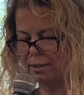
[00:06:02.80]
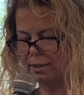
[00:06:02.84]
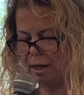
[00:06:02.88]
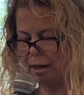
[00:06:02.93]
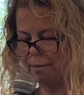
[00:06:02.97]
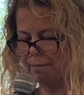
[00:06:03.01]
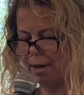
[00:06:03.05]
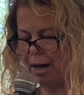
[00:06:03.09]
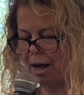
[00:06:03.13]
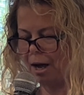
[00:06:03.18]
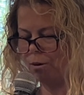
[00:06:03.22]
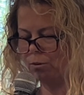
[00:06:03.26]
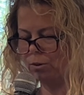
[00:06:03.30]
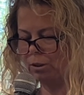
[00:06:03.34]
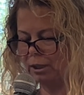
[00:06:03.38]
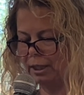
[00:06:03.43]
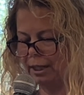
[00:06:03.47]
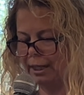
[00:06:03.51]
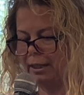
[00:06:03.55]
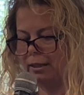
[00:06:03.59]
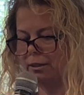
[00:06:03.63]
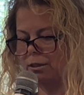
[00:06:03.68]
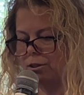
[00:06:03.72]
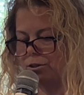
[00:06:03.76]
somehow
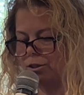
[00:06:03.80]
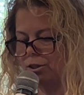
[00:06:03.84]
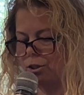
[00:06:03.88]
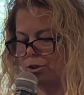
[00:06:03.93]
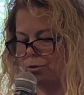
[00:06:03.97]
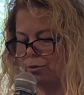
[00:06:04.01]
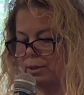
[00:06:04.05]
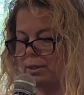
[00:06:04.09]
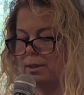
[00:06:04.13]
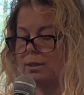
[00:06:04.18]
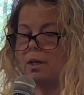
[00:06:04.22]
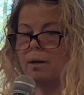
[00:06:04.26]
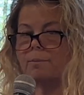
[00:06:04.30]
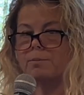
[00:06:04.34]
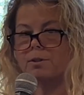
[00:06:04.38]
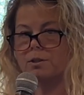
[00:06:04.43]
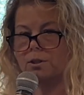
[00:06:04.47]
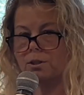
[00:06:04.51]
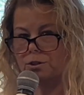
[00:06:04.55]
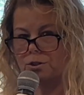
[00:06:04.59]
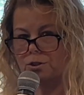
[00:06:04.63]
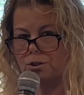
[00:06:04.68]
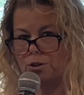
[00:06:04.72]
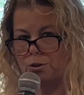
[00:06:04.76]
linked to his
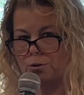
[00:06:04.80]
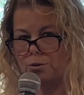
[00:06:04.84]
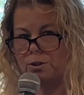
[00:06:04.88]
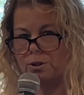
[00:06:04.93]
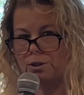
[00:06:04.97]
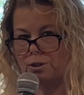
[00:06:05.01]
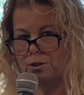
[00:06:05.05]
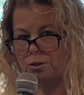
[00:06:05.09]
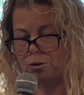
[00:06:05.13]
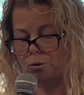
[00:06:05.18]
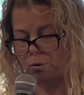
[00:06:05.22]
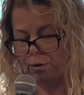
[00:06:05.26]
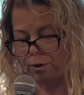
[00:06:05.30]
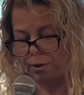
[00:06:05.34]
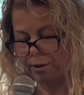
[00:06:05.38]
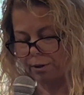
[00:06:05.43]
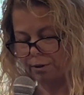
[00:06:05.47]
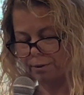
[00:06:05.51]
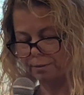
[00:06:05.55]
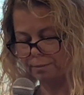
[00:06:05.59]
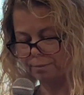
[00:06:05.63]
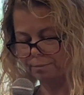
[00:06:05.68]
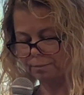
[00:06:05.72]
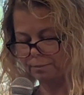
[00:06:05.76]
substance use
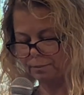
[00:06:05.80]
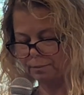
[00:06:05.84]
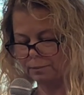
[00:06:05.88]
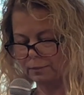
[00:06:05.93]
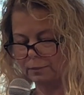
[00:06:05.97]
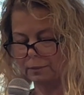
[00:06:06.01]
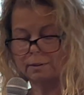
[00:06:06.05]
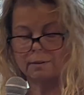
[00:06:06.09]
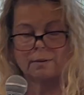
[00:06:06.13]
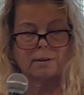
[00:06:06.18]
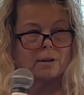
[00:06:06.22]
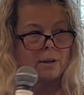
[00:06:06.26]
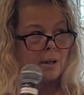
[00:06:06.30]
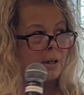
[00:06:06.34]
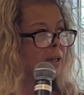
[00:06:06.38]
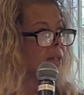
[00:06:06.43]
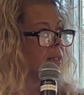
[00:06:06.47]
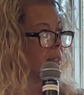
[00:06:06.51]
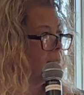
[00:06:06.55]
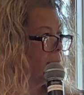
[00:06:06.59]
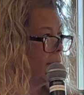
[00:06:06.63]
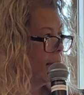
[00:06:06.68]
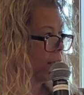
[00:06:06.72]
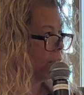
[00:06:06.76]
disorder.
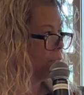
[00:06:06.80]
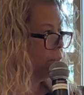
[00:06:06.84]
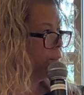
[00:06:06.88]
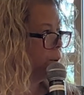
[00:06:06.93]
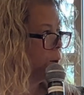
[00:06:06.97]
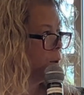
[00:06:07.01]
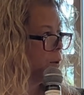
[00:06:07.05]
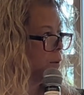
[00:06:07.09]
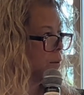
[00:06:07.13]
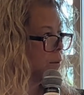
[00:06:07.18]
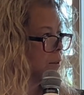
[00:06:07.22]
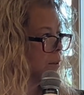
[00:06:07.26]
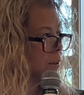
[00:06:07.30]
Next photo.